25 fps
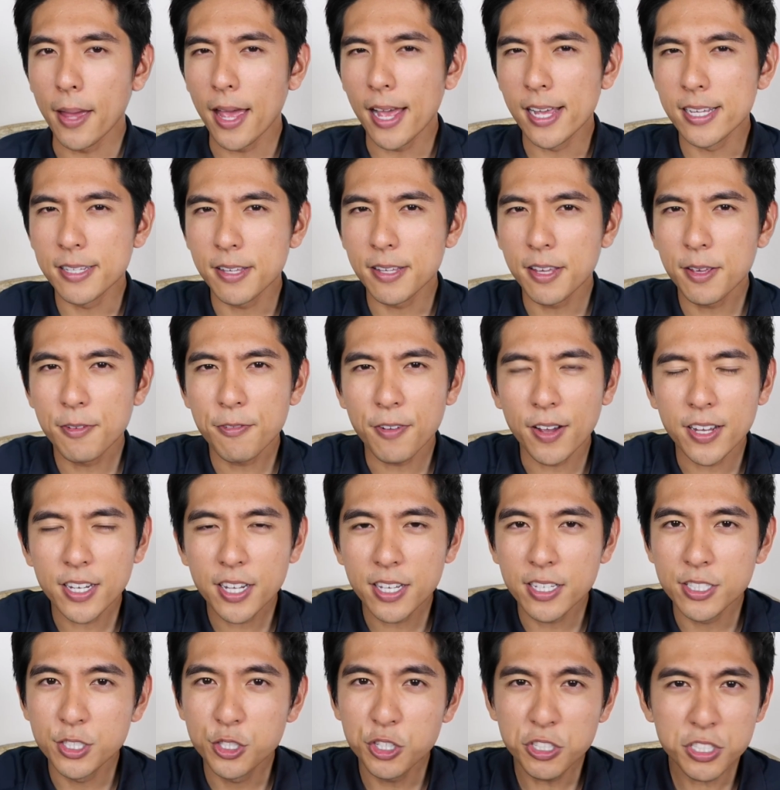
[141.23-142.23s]
as if I
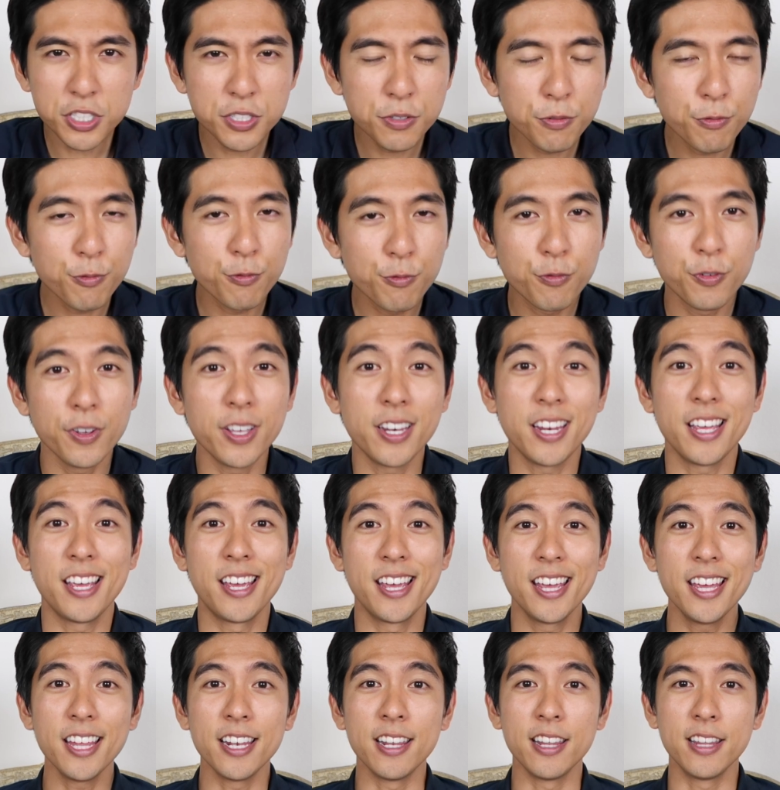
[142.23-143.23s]
can just fit
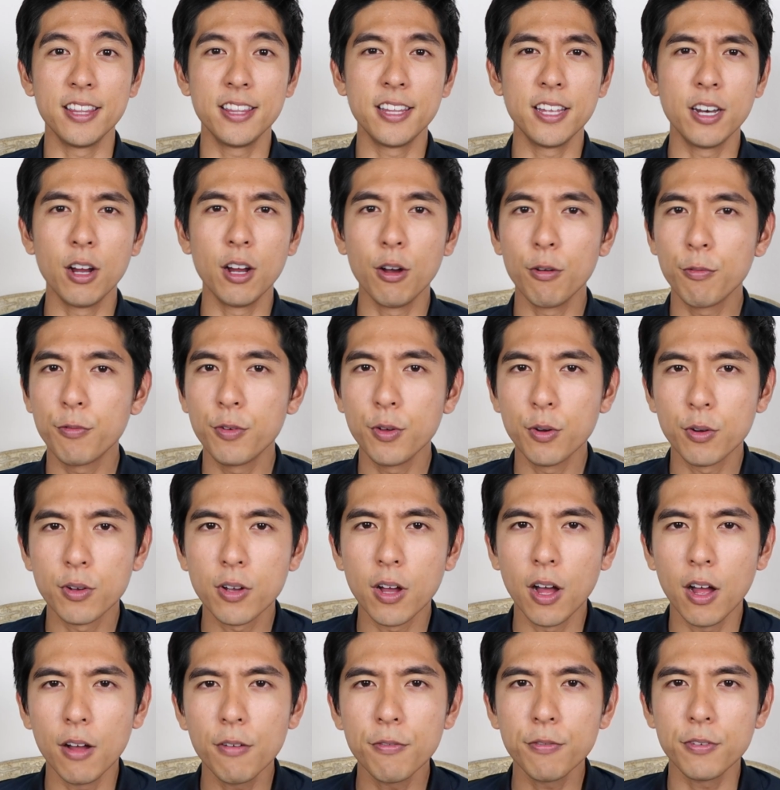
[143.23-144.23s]
in, then I'll feel
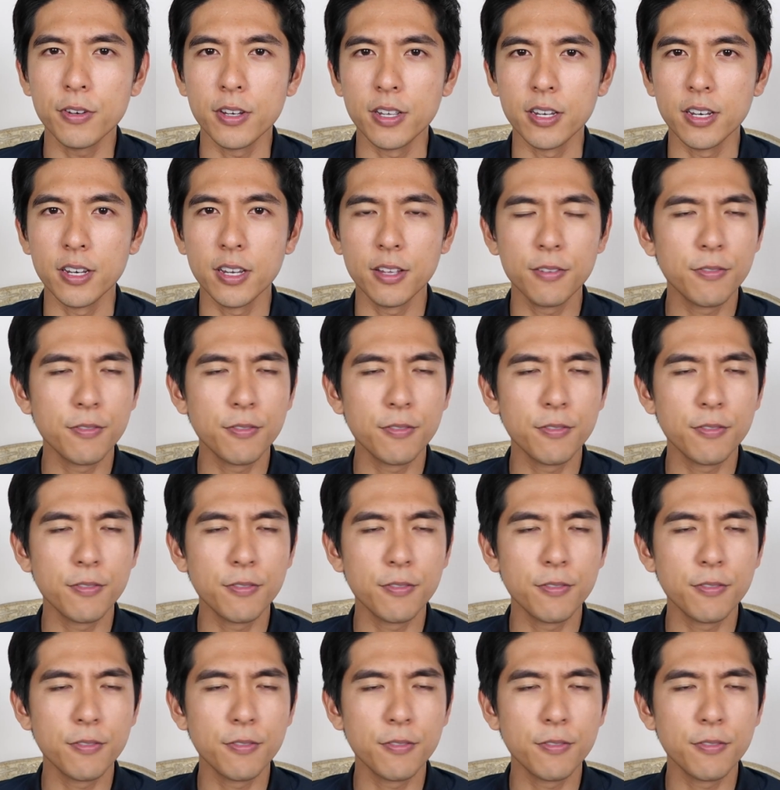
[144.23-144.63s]
confident.